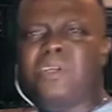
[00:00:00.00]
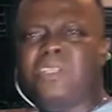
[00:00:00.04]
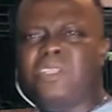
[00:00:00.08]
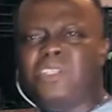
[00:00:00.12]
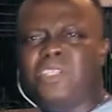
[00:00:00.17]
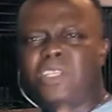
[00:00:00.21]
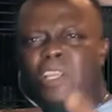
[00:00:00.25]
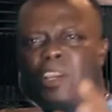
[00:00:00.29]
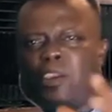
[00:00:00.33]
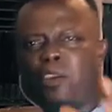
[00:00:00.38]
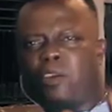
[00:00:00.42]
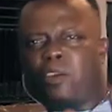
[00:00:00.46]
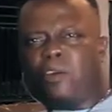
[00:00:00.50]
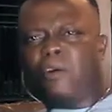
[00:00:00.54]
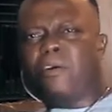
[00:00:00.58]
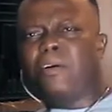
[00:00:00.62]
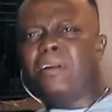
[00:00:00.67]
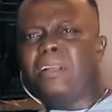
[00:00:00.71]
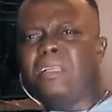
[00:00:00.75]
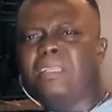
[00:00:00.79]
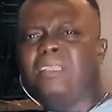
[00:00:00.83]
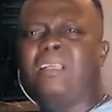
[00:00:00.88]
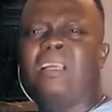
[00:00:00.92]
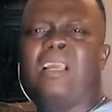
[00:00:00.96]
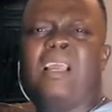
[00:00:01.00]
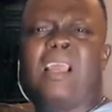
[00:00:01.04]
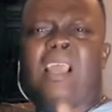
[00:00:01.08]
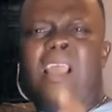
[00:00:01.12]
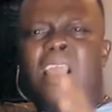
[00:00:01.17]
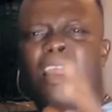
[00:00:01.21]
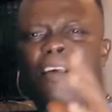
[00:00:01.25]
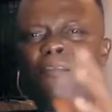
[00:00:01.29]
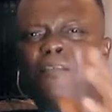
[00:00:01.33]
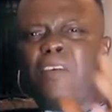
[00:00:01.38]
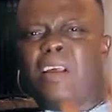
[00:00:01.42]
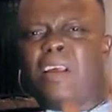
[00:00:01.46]
in securing
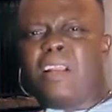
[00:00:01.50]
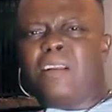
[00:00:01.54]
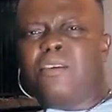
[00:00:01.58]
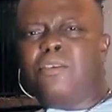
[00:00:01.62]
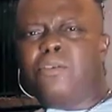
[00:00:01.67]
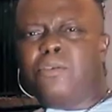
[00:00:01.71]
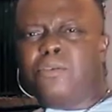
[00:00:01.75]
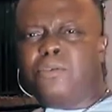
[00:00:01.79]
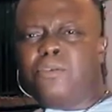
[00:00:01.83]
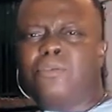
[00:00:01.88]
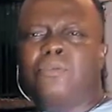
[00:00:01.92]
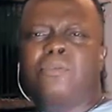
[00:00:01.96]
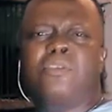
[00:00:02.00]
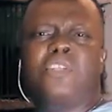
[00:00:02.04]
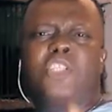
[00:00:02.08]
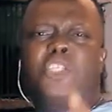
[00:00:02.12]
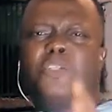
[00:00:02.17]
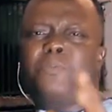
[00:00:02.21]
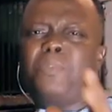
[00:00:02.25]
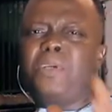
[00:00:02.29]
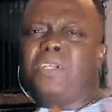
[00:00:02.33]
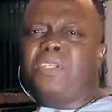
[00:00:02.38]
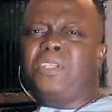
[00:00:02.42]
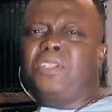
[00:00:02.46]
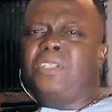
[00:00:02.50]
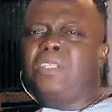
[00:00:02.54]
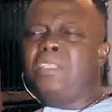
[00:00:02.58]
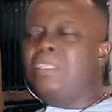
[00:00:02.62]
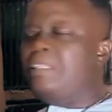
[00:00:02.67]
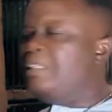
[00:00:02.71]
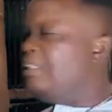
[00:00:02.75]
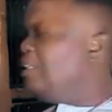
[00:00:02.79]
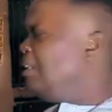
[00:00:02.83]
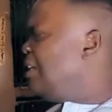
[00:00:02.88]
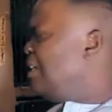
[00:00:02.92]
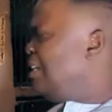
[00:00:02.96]
a very good
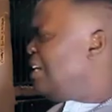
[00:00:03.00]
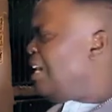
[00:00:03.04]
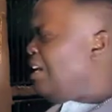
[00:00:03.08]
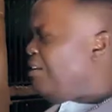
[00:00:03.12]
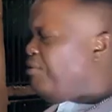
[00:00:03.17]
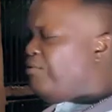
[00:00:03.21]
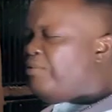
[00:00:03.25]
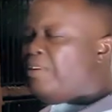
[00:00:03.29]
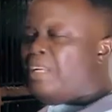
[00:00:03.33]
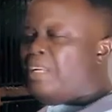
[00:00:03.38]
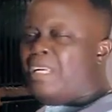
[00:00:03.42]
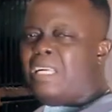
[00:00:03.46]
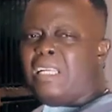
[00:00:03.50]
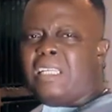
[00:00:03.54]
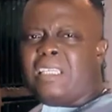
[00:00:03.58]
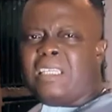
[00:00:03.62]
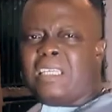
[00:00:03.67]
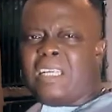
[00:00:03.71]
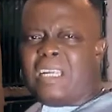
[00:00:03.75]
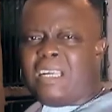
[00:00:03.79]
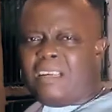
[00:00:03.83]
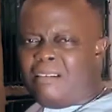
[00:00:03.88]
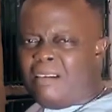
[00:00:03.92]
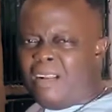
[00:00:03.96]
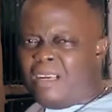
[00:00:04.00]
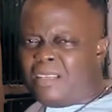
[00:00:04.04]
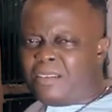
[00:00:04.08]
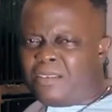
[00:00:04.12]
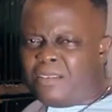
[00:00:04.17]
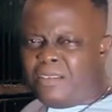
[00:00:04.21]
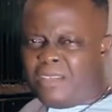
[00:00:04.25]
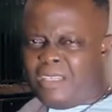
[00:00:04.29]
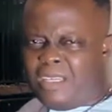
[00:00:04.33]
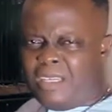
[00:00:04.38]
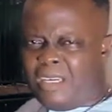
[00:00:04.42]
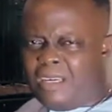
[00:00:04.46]
species that you need in
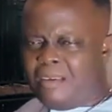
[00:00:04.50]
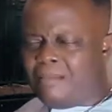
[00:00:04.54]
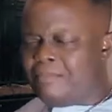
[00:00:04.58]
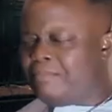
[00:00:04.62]
grasscutter.